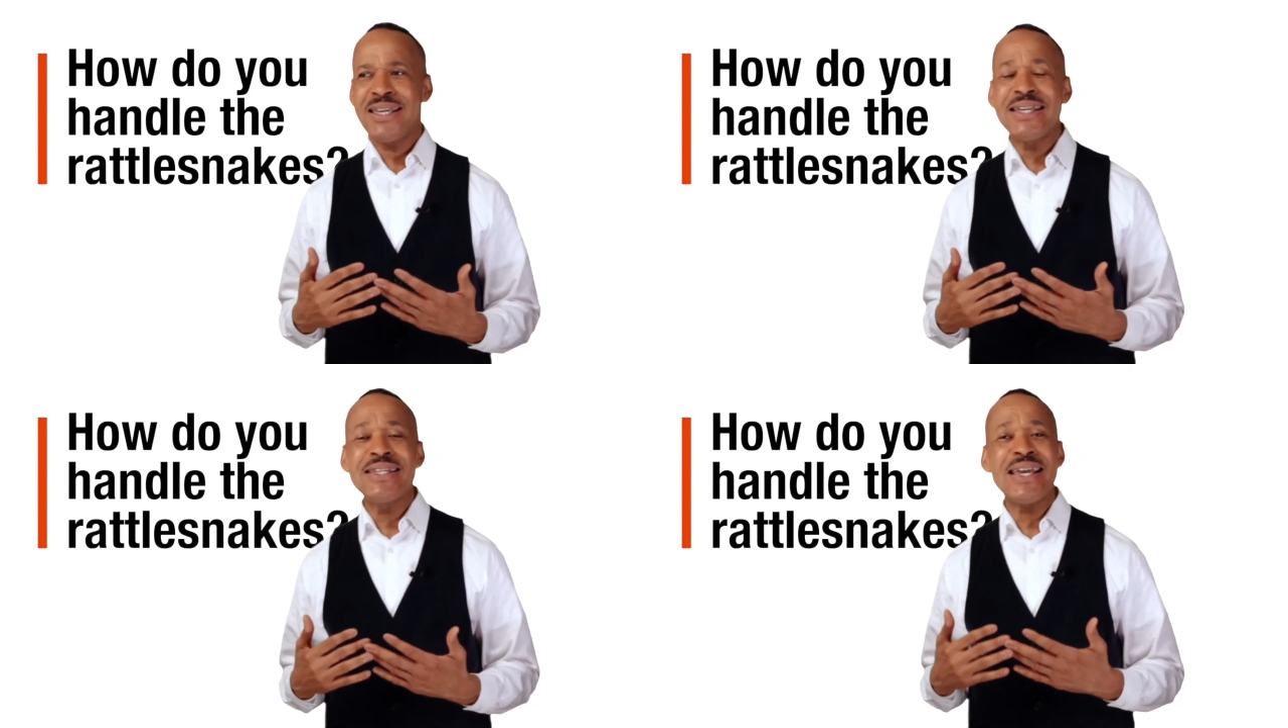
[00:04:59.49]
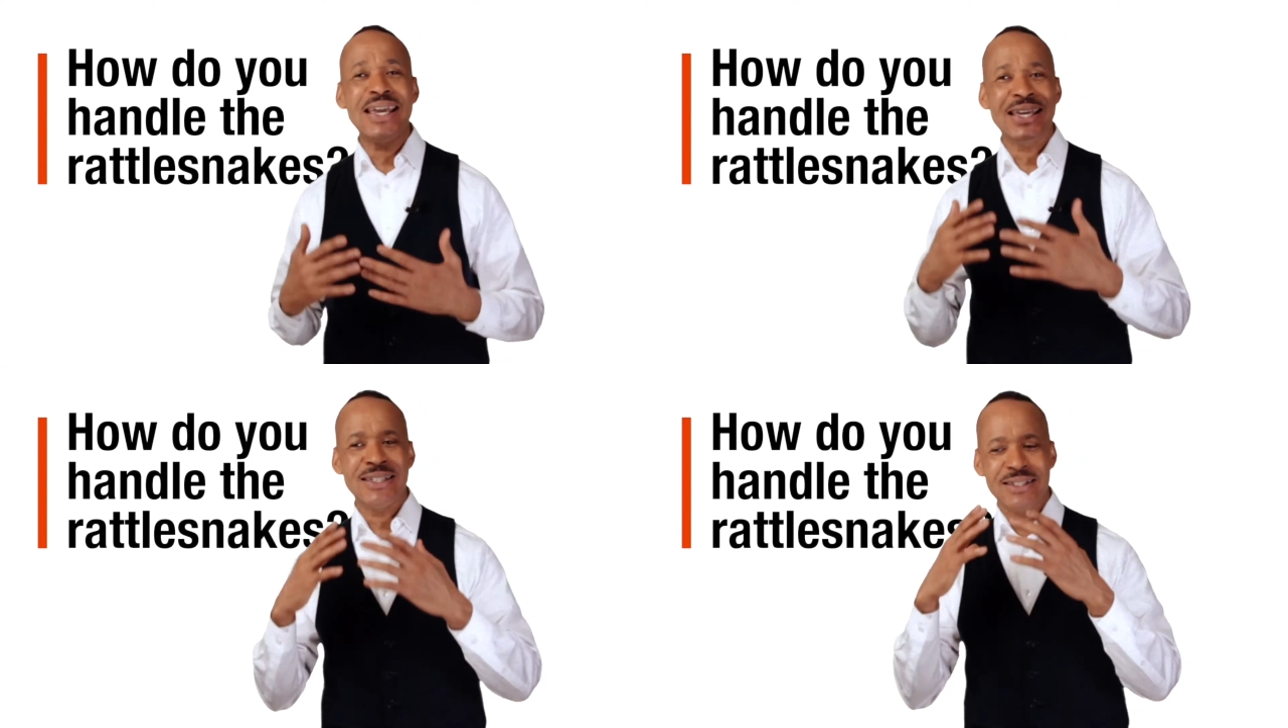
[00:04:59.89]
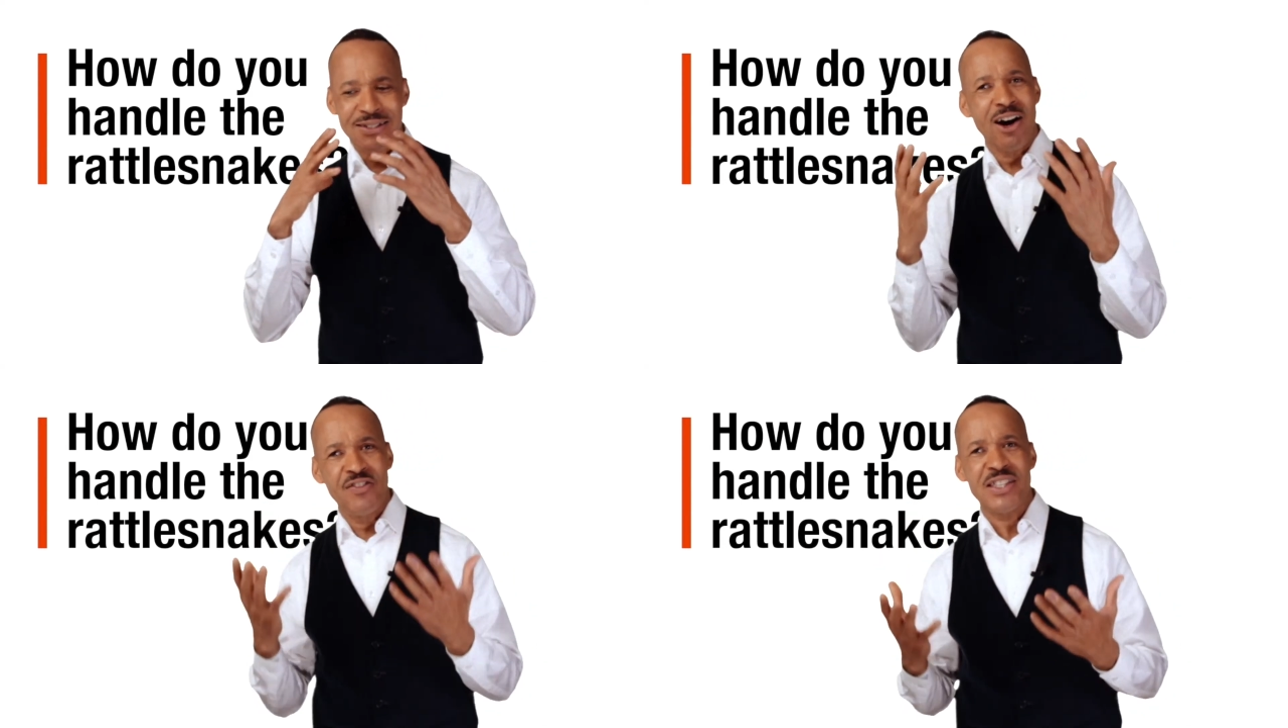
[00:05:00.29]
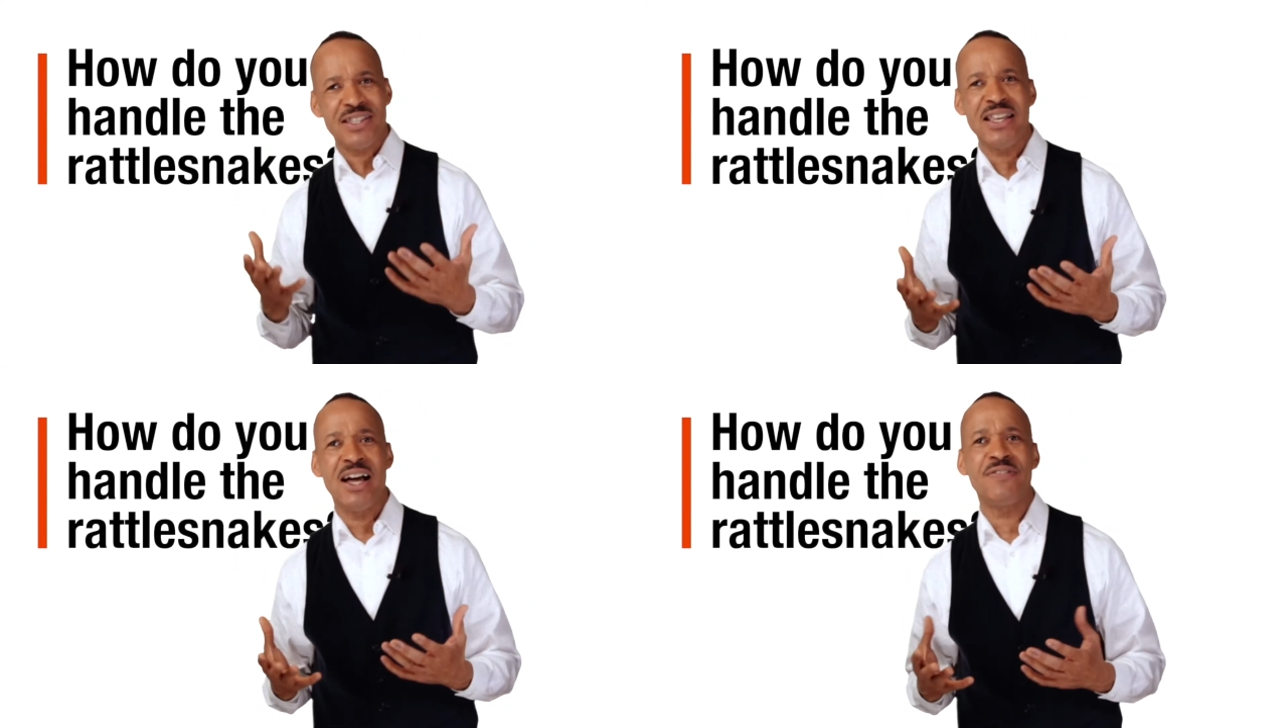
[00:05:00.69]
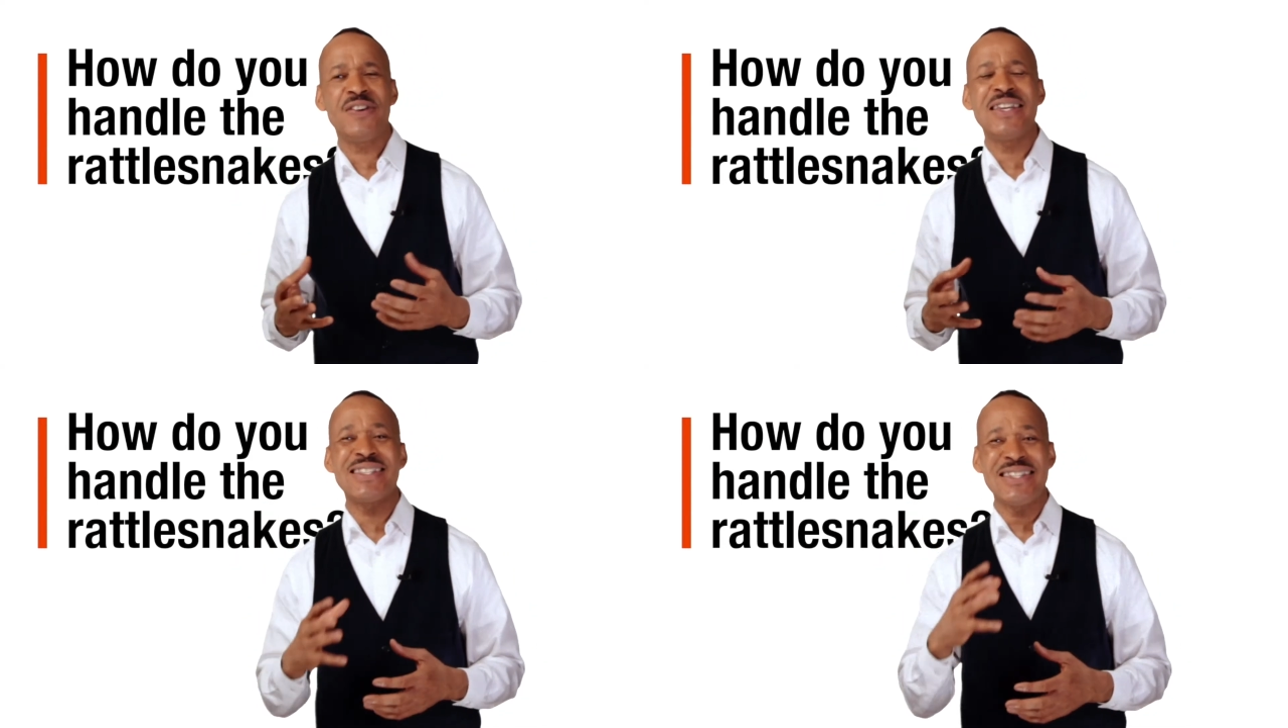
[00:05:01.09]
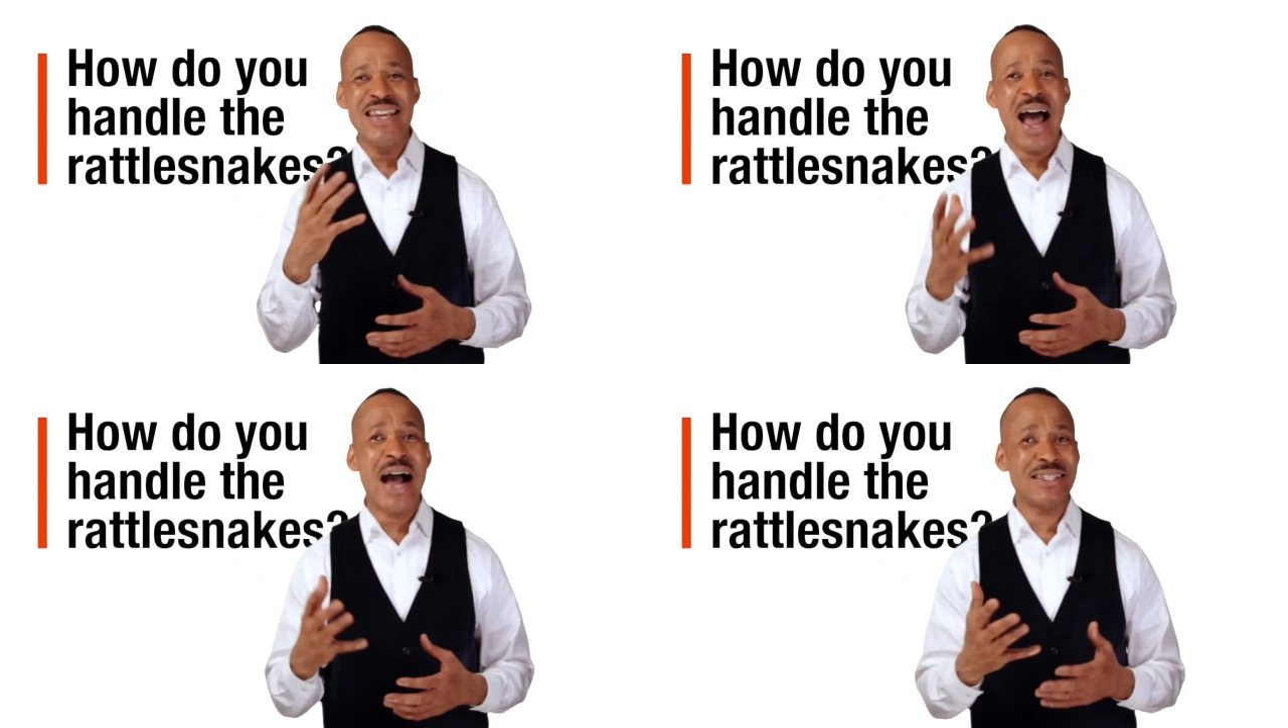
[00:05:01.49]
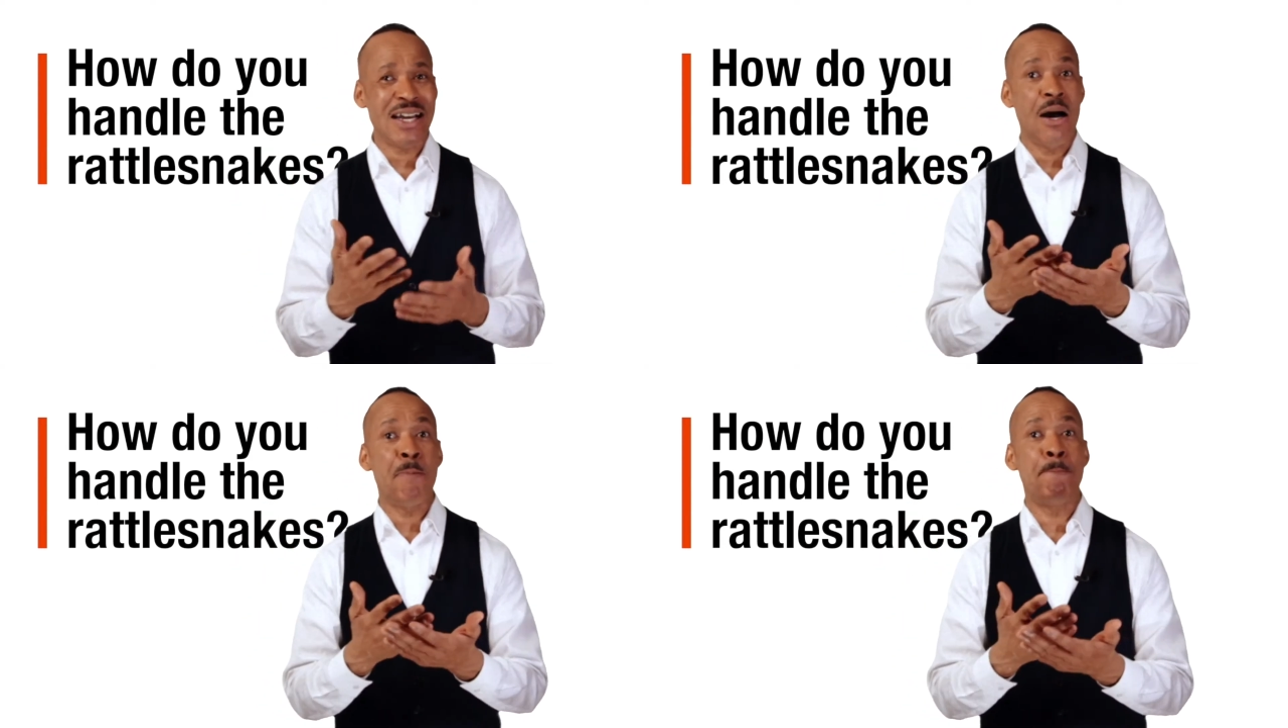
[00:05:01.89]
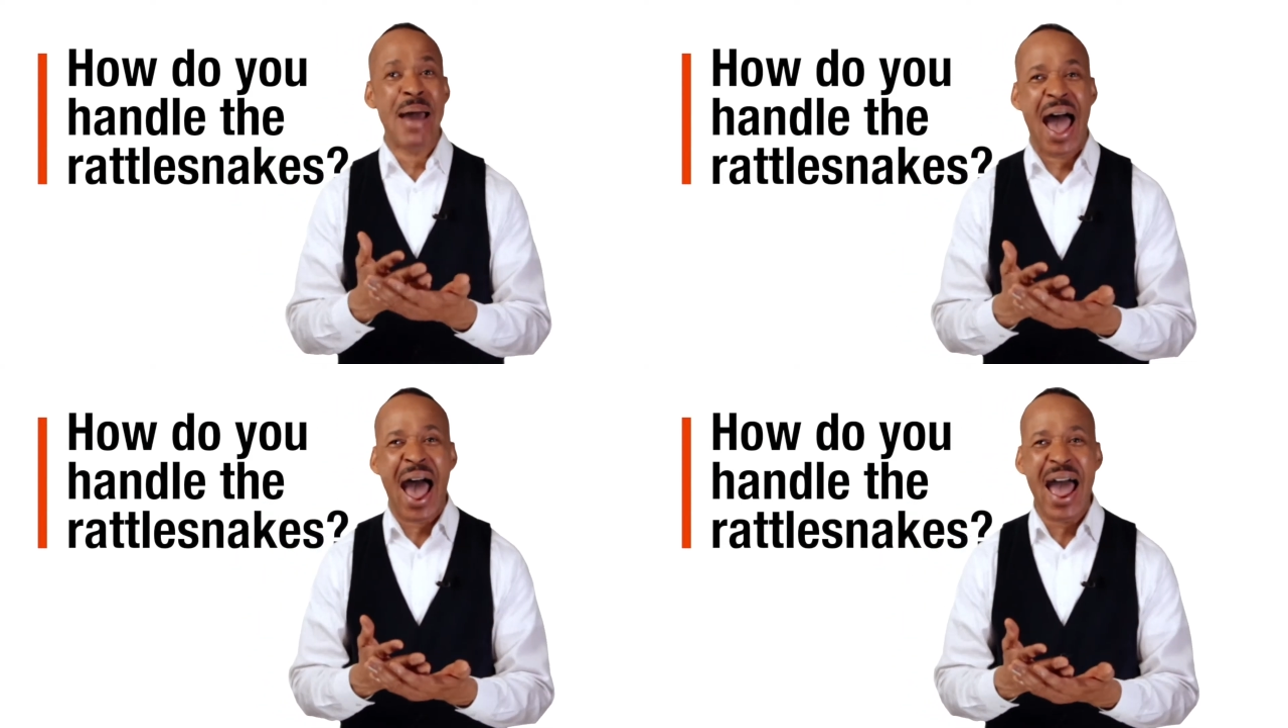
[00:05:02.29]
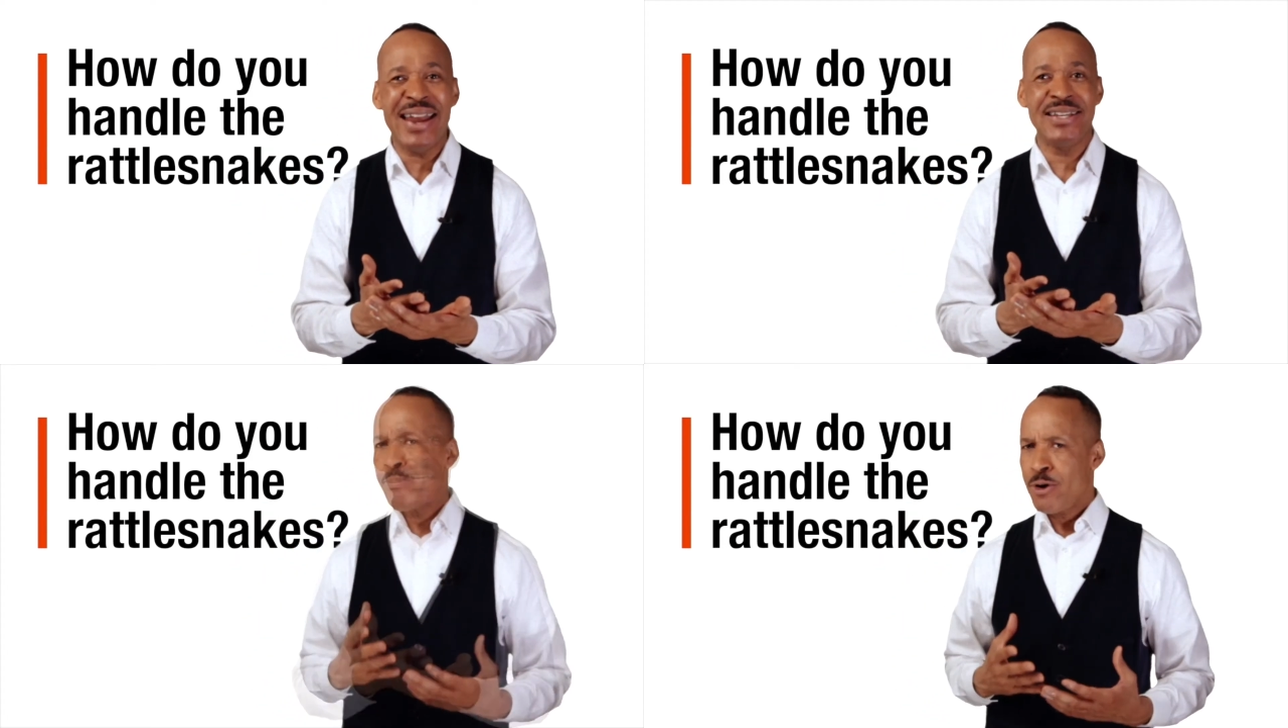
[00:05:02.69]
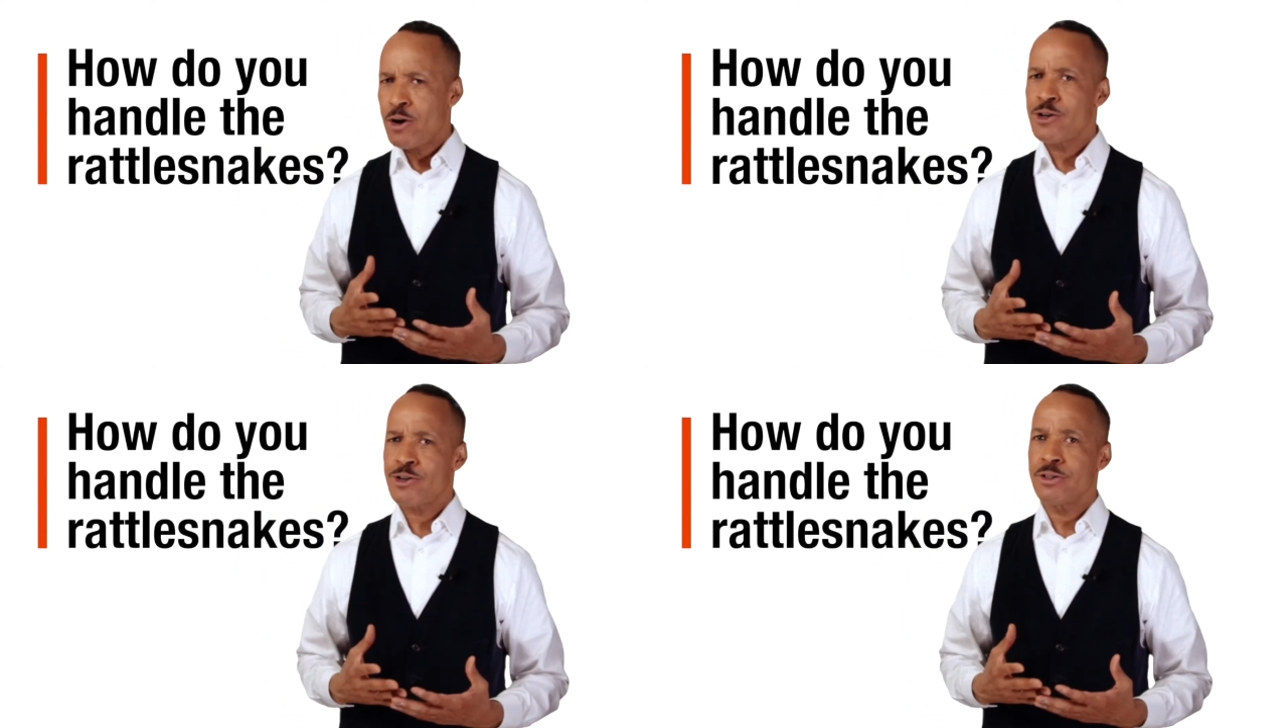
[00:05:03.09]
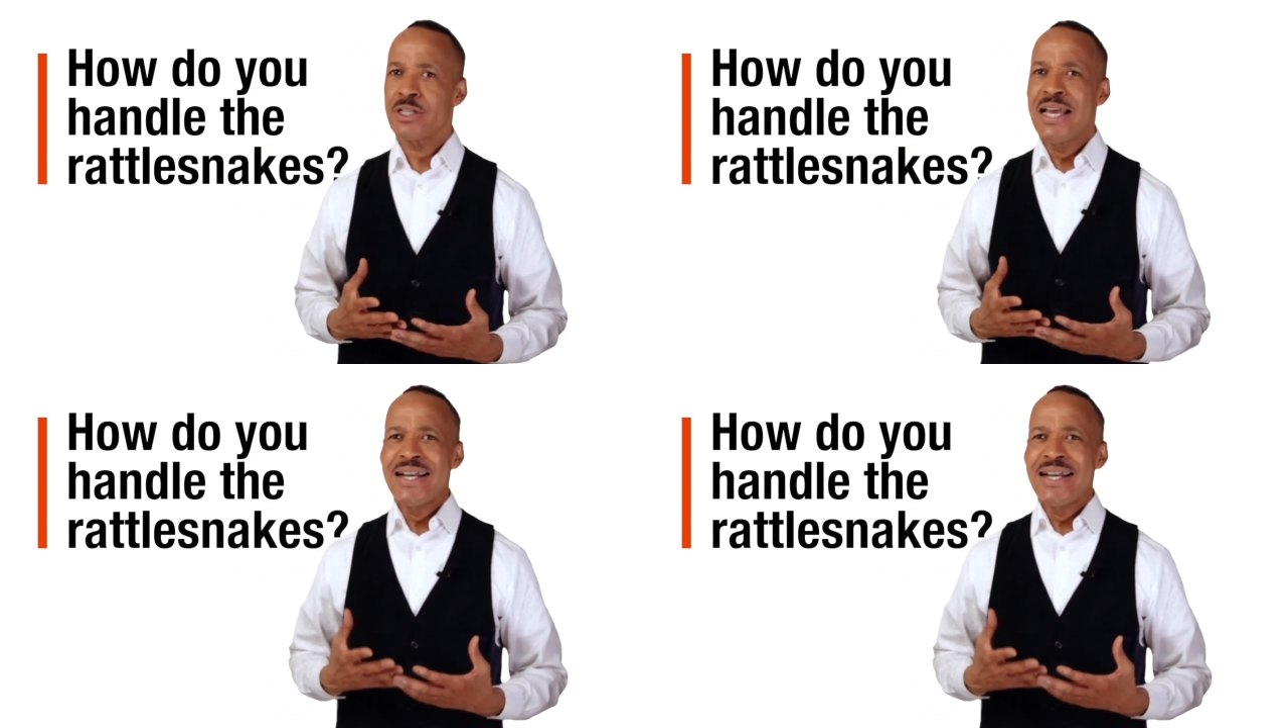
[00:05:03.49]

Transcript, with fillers: in and of itself is not a bad person.